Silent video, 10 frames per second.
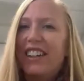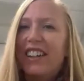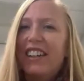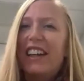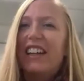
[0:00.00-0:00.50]

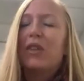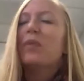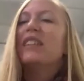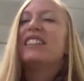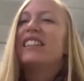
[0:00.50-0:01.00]
like your
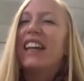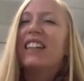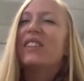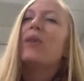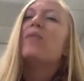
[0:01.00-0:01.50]

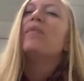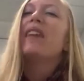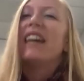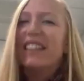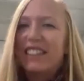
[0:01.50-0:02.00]
mistakes are
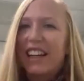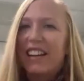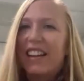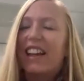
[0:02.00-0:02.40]
amazing like